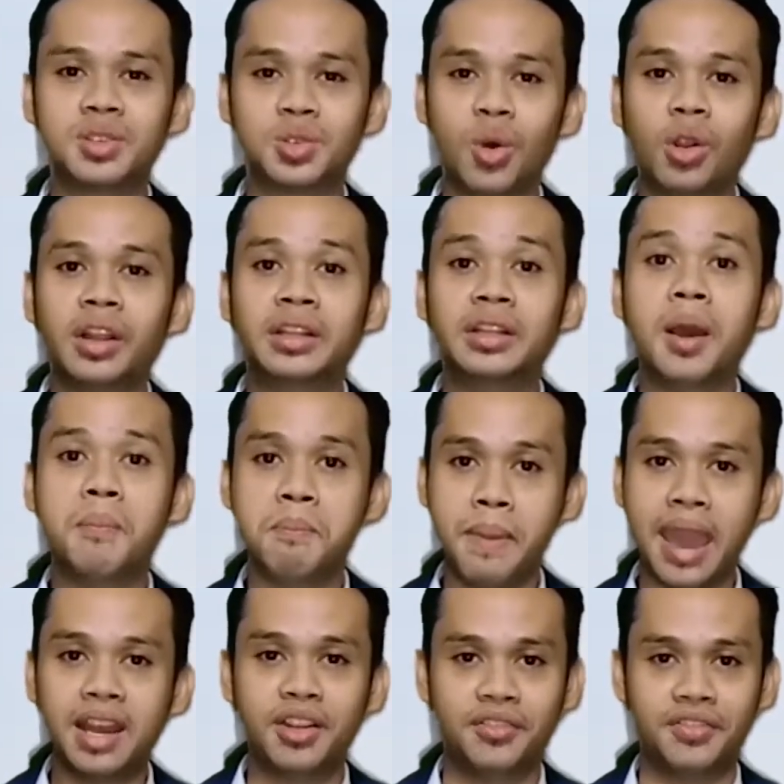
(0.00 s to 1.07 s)
was a solid
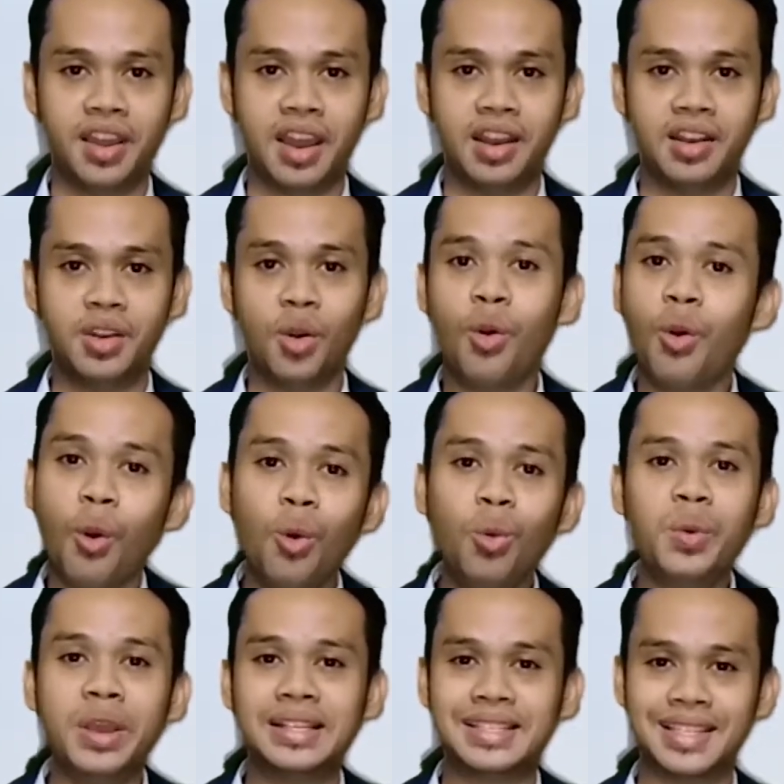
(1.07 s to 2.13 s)
man of God
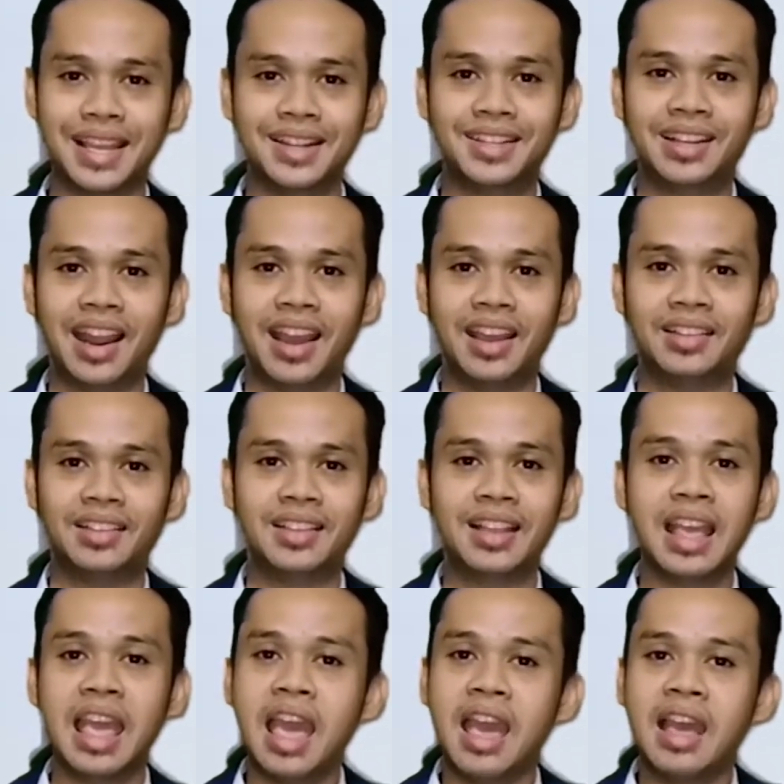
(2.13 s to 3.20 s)
who always did right.
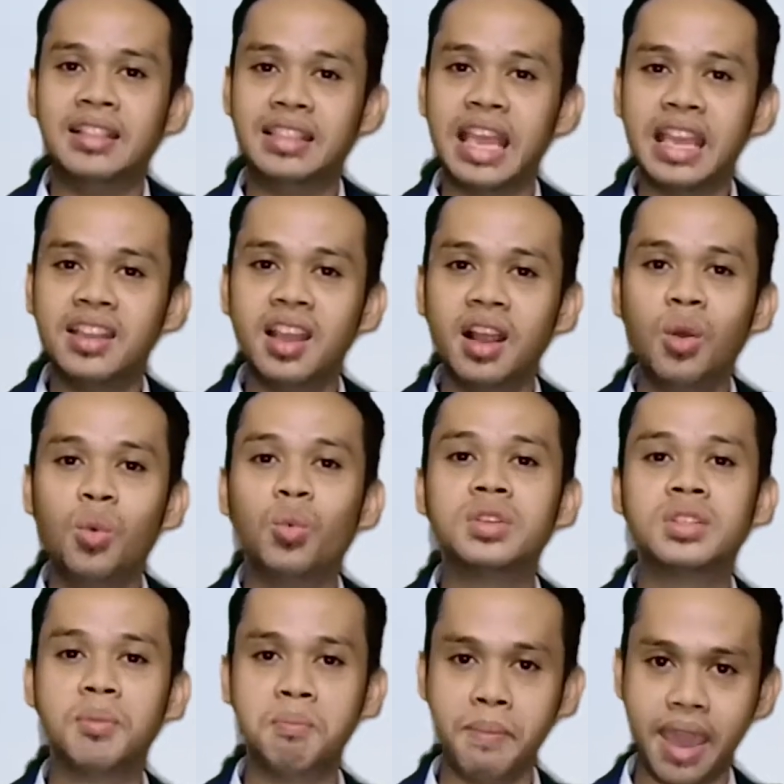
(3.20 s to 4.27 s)
Daniel
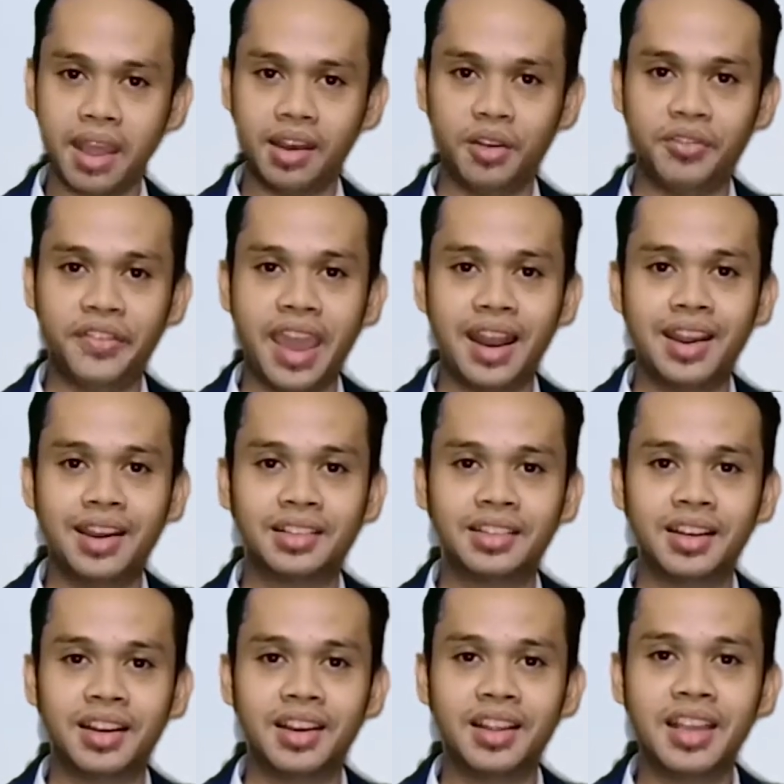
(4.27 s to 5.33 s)
was a man of
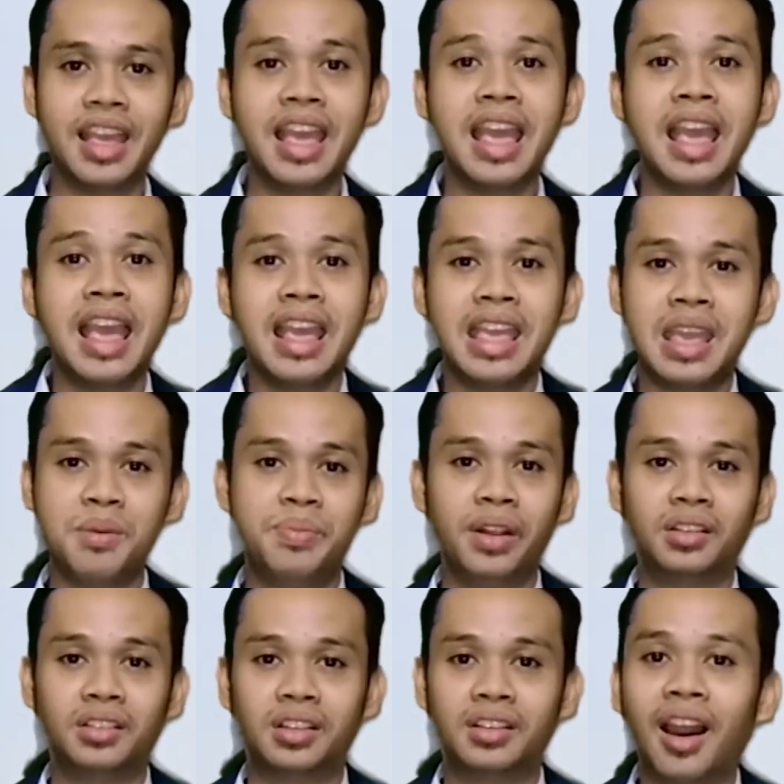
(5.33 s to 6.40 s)
character. He
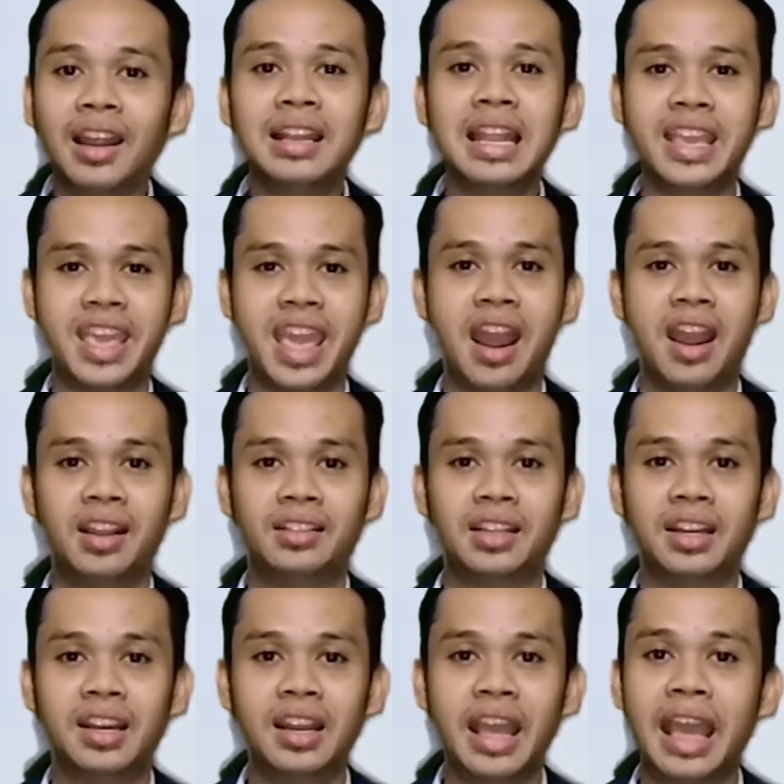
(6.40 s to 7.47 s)
built godly
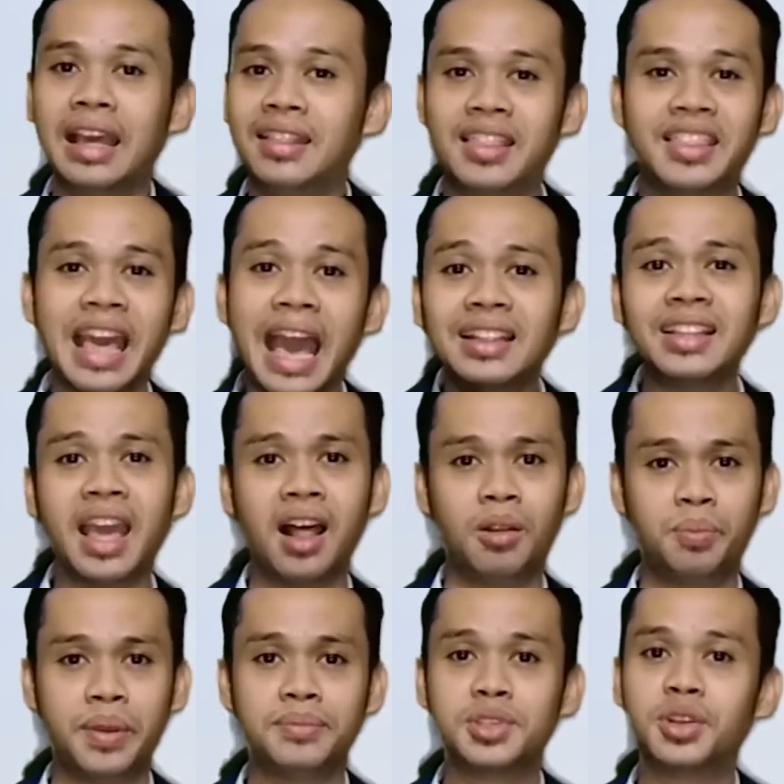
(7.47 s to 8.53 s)
character and that
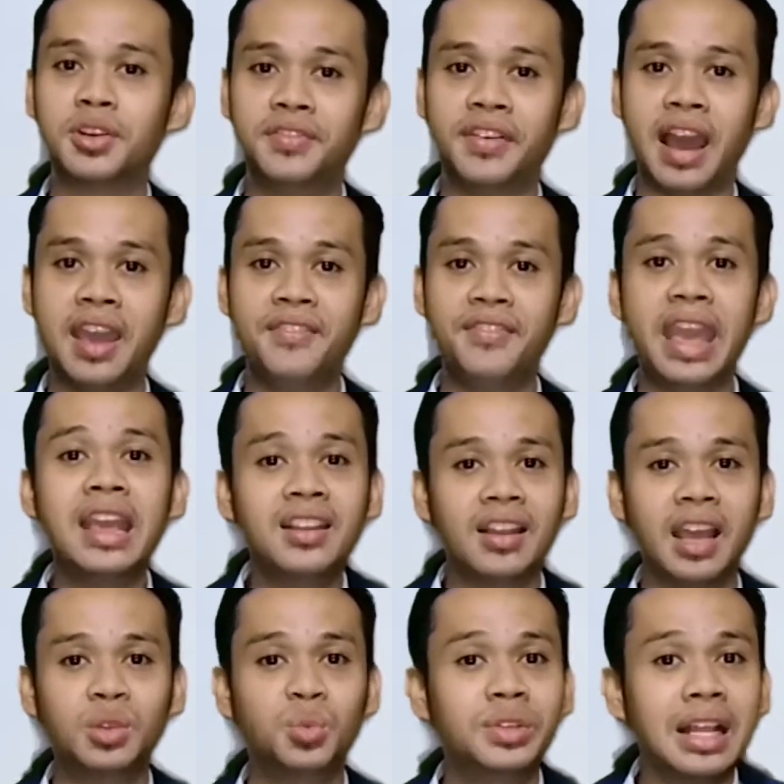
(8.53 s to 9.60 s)
helped him survive a
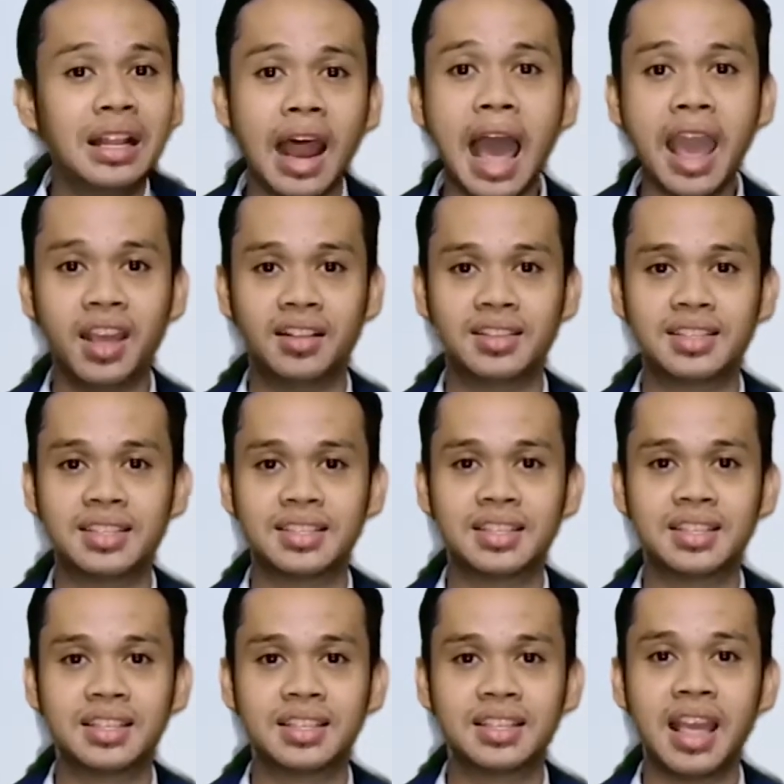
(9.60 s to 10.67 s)
night with the
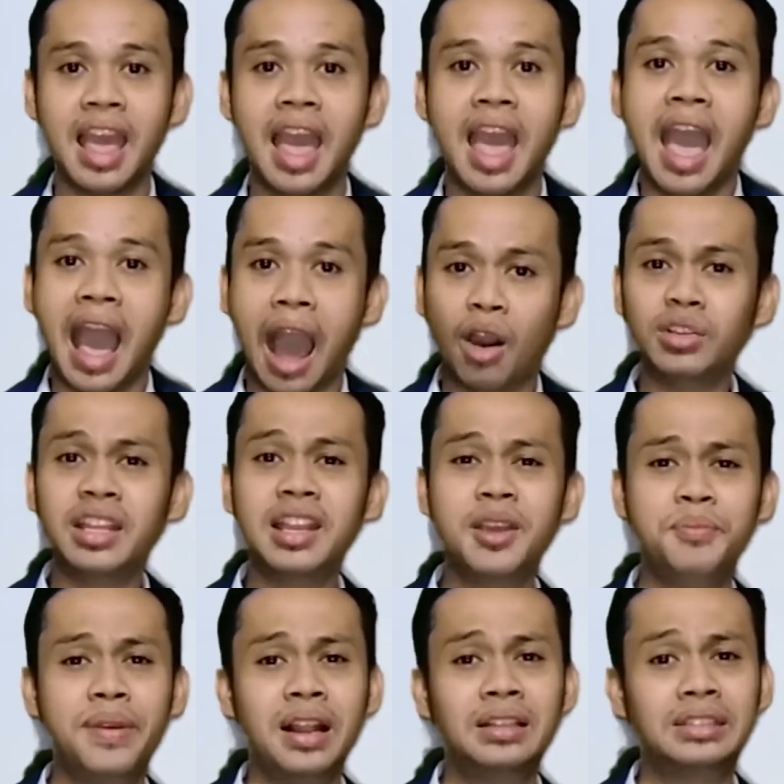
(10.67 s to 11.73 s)
lions. How did
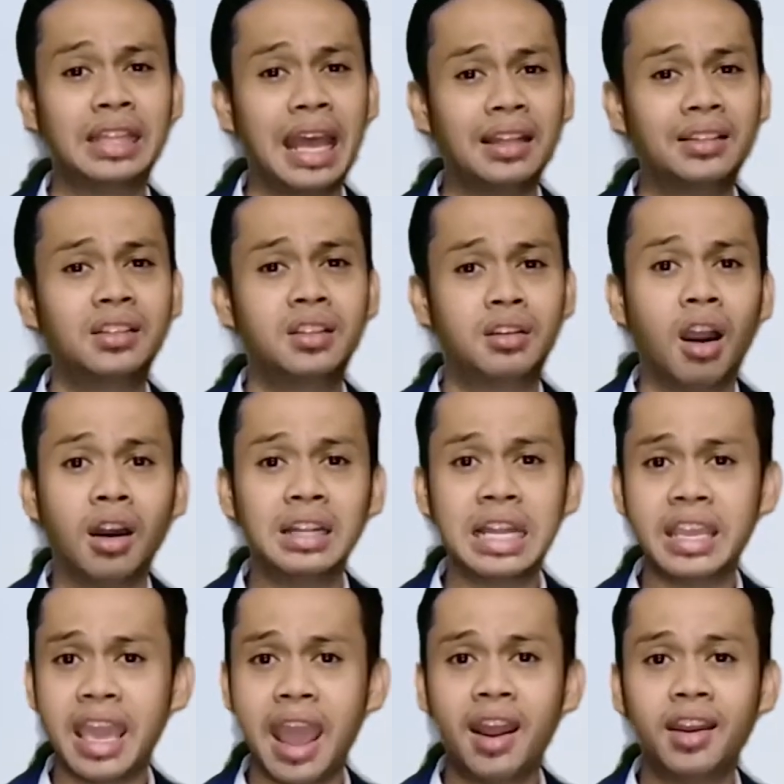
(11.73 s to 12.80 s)
he build that
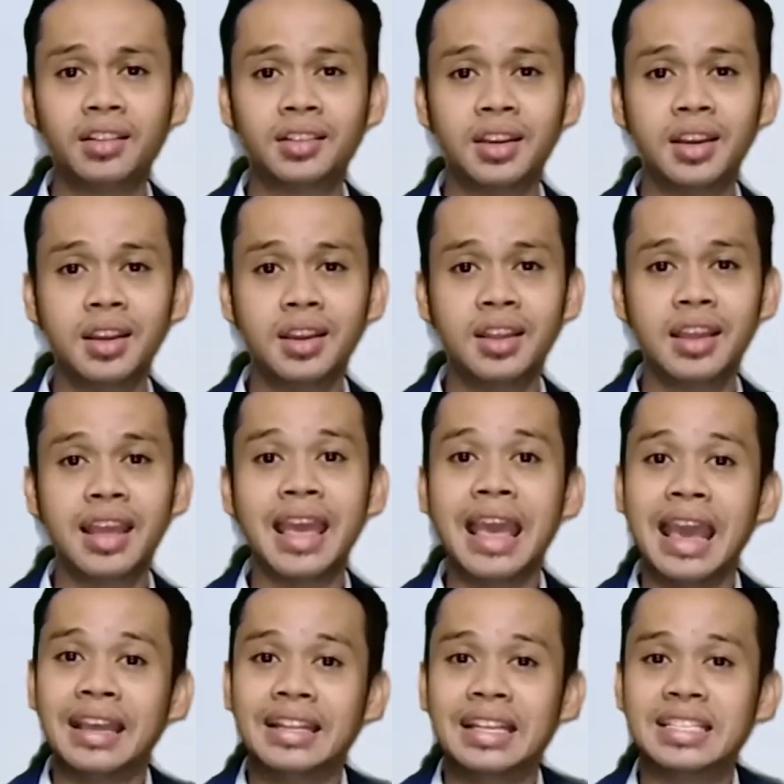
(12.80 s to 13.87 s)
godly character?
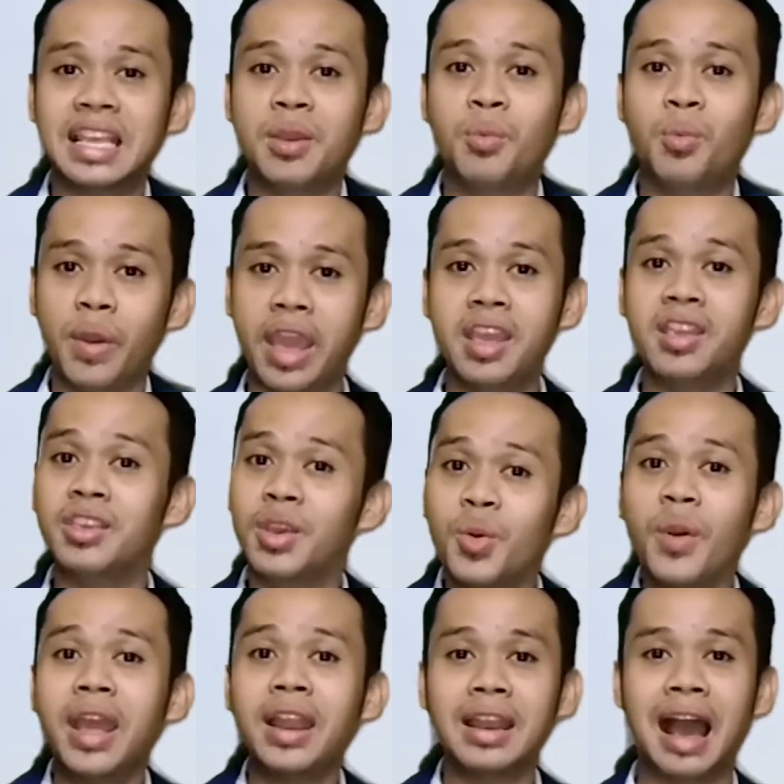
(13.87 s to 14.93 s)
The same way
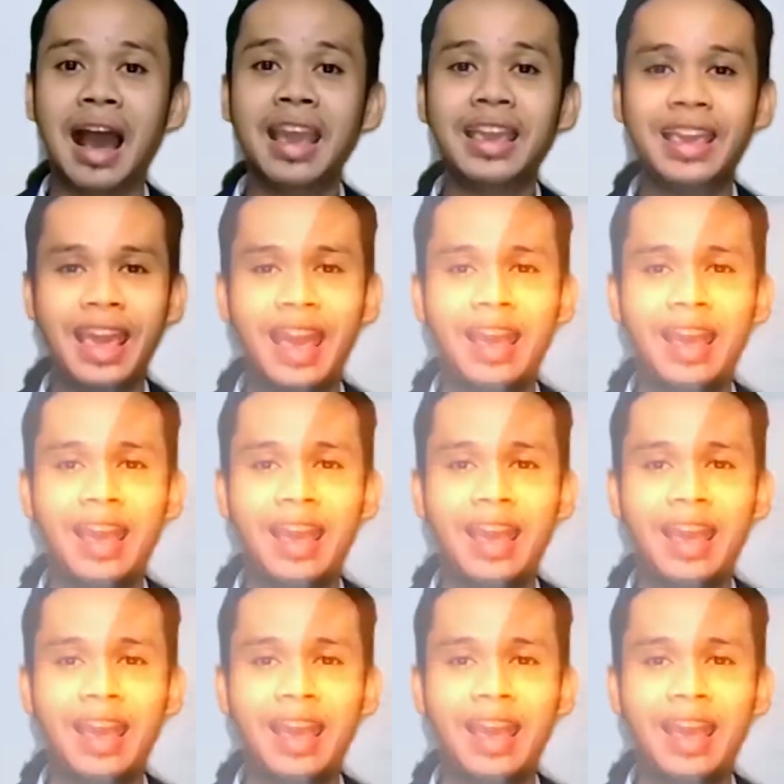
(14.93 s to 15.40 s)
you and I